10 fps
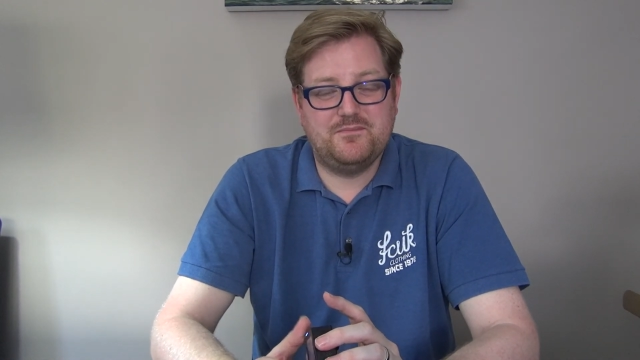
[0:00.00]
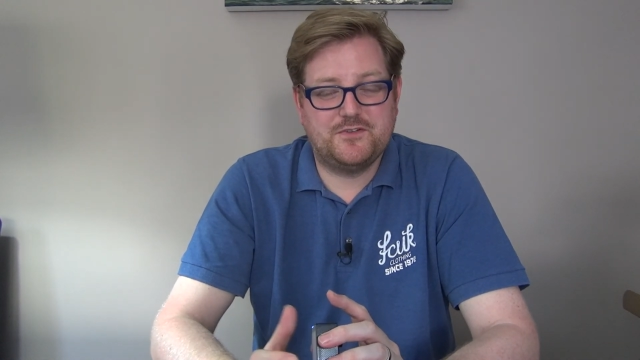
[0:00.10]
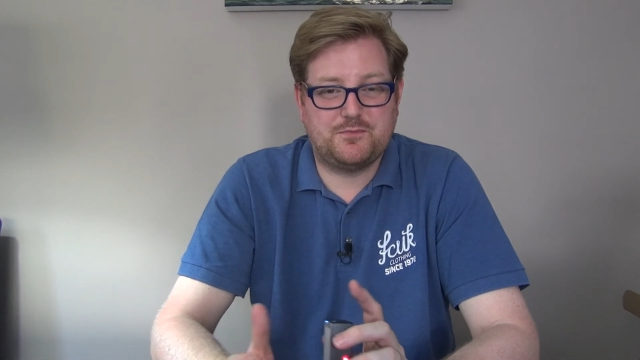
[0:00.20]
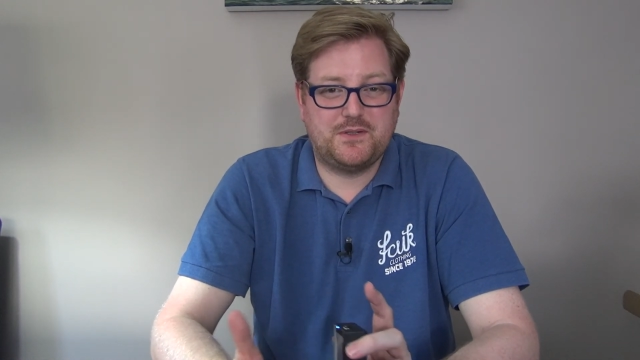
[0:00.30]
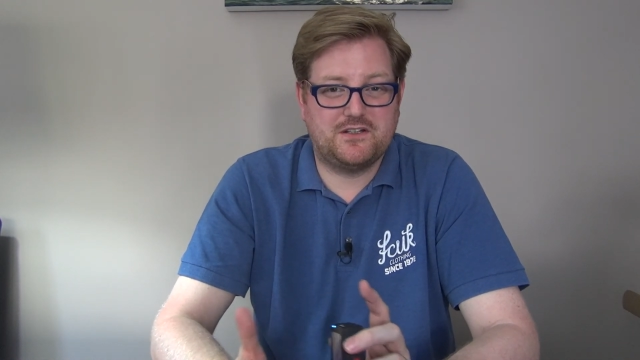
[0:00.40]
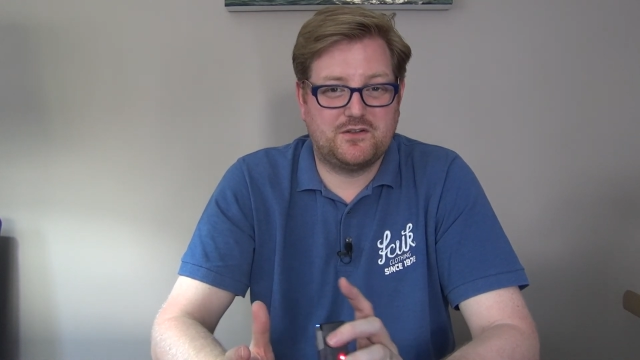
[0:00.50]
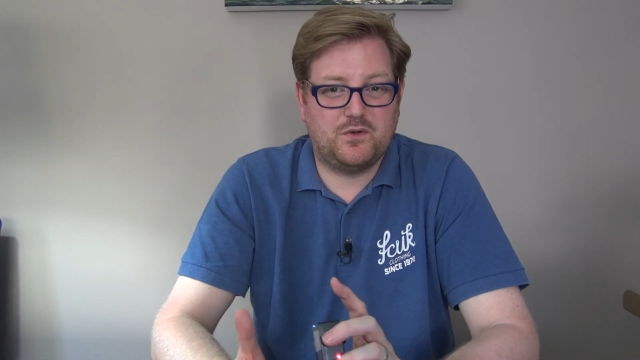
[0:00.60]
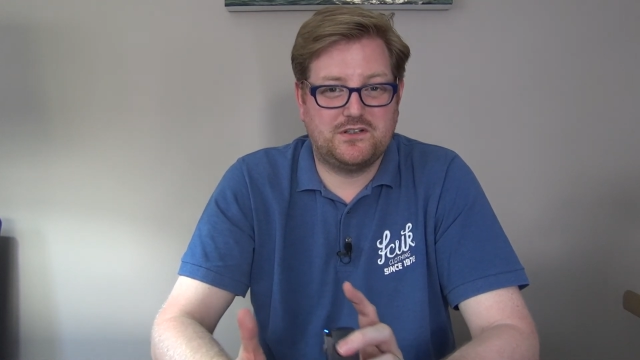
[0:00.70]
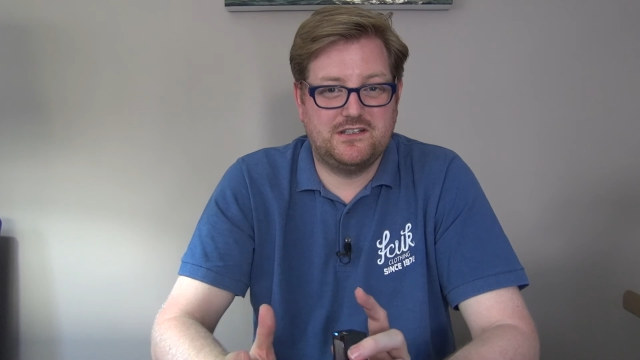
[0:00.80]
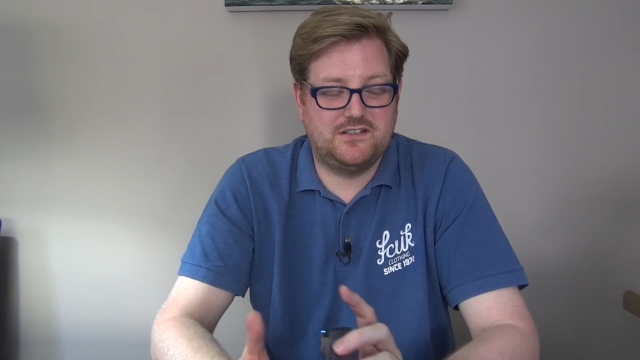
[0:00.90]
just because I
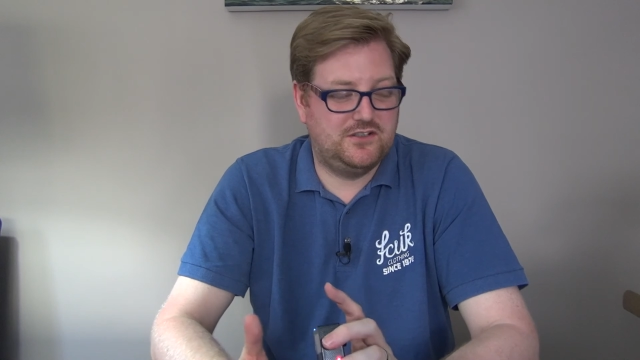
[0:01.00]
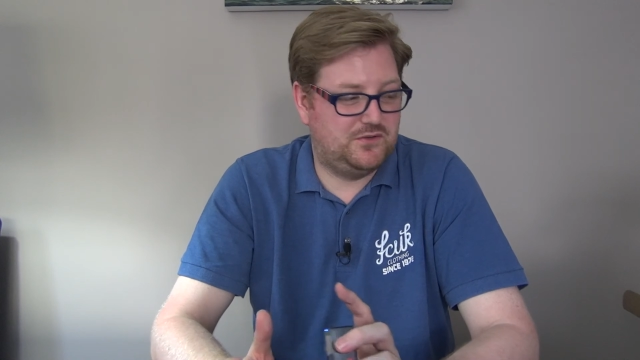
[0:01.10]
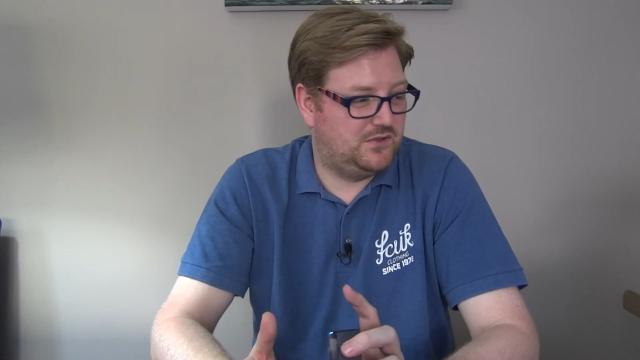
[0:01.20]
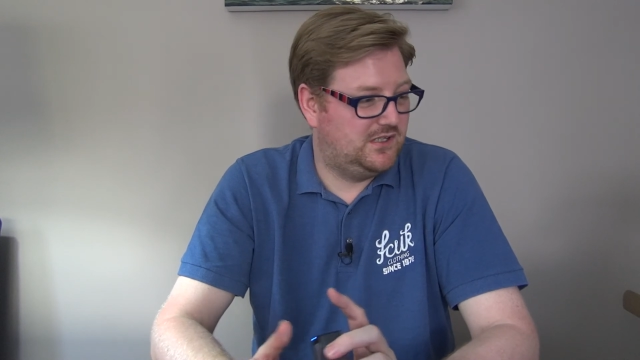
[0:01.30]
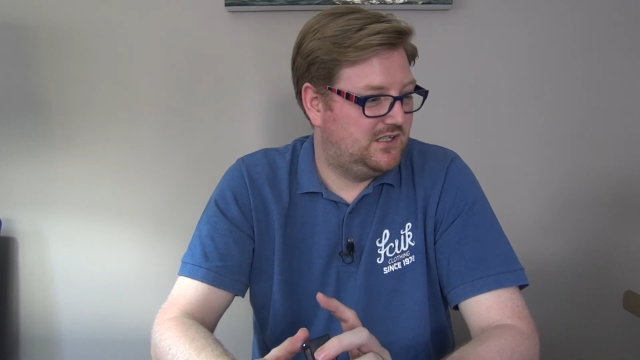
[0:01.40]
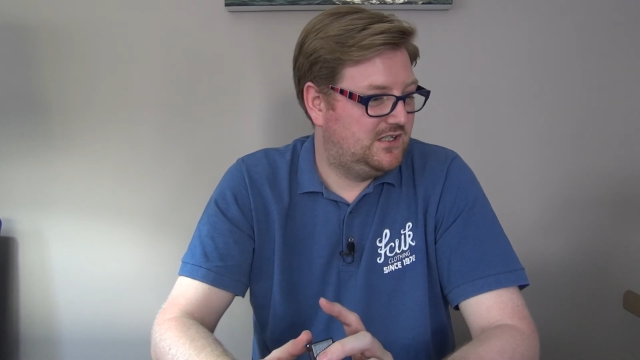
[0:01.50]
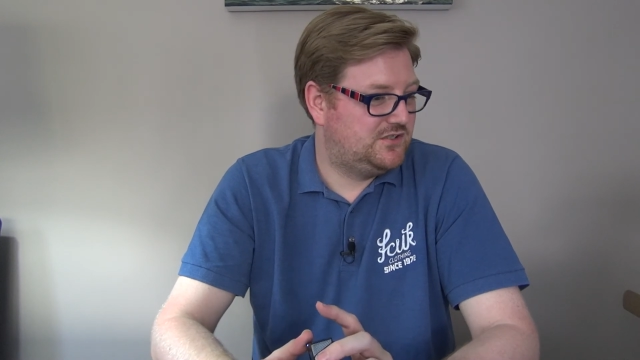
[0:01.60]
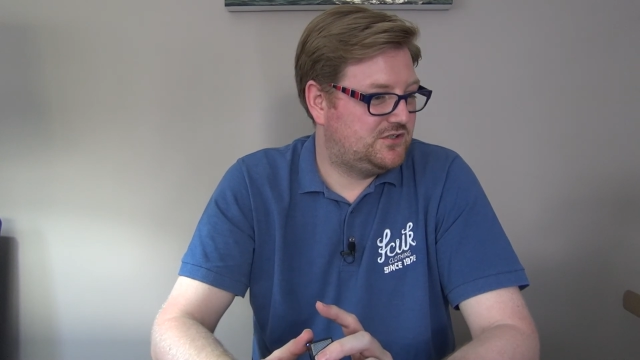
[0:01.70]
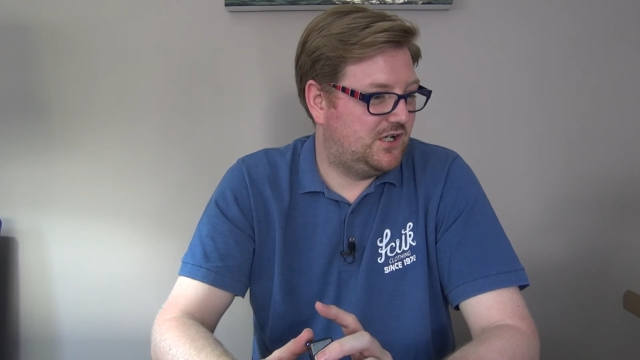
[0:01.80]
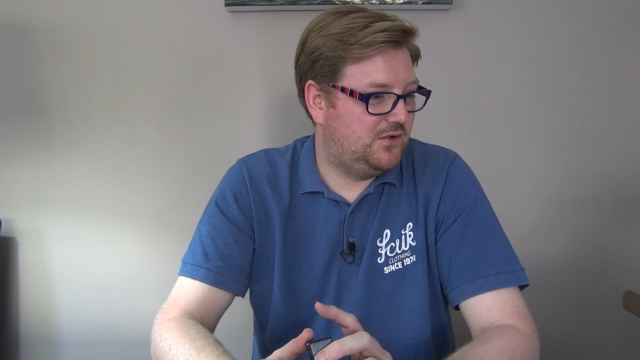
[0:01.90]
wanted to
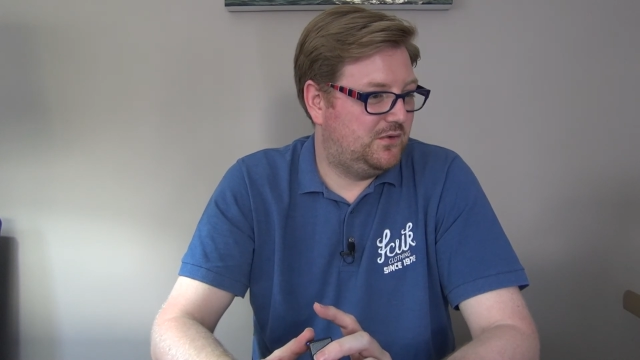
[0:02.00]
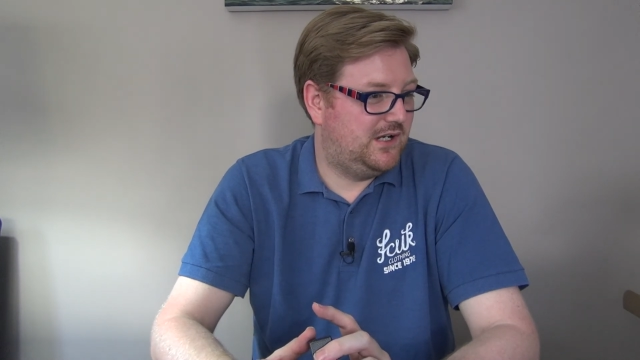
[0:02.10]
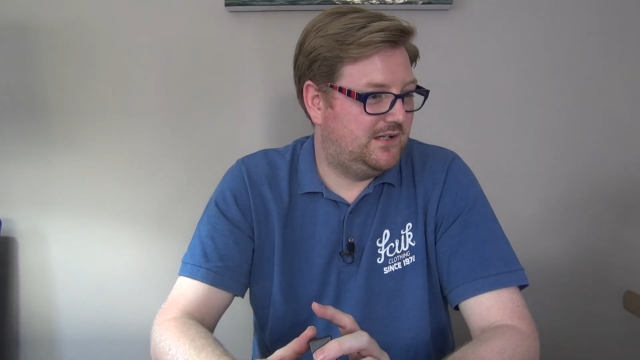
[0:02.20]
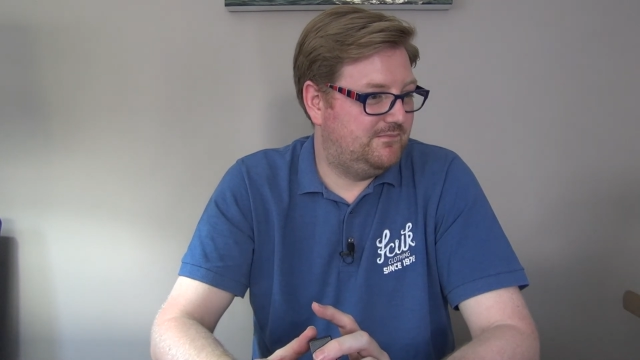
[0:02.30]
show